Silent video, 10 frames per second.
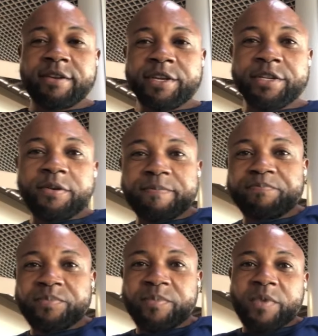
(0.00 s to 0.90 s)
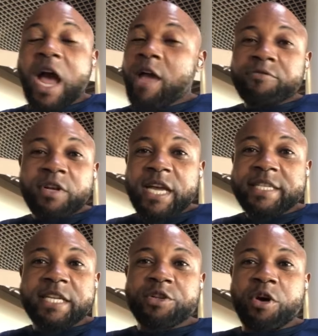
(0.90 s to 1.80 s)
You know, I have not
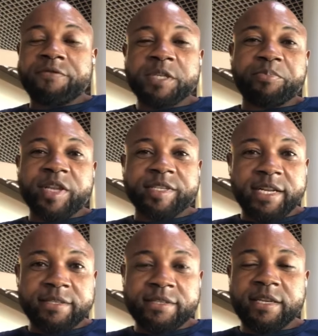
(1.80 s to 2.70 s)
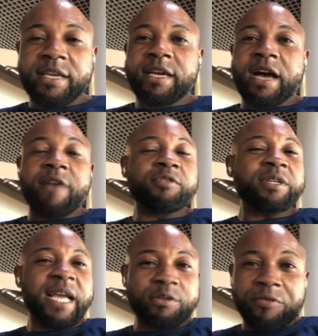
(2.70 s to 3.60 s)
heard any of these presidents. I have
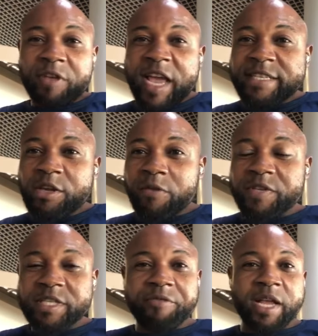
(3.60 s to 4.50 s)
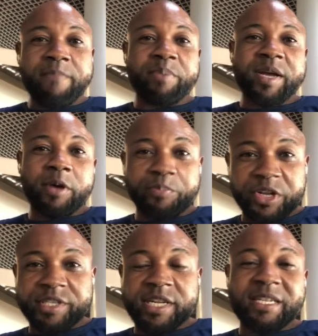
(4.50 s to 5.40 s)
not heard of any of these African
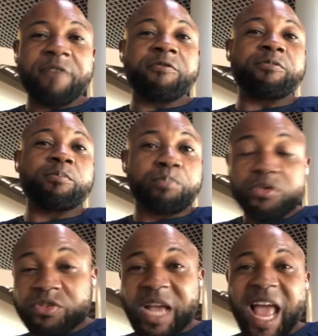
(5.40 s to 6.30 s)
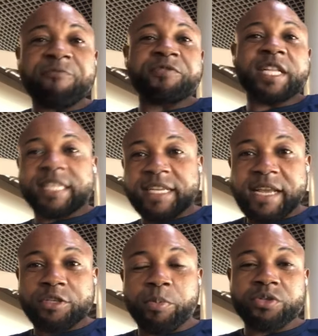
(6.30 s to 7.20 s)
presidents that have put everything
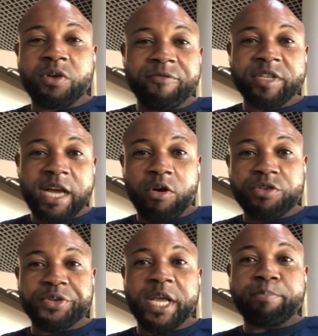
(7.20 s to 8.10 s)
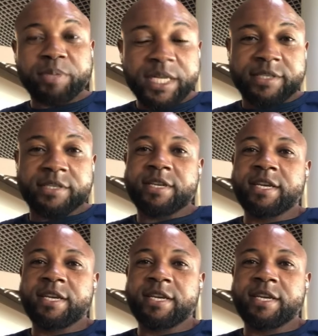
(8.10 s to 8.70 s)
they are supposed to have in their country in place,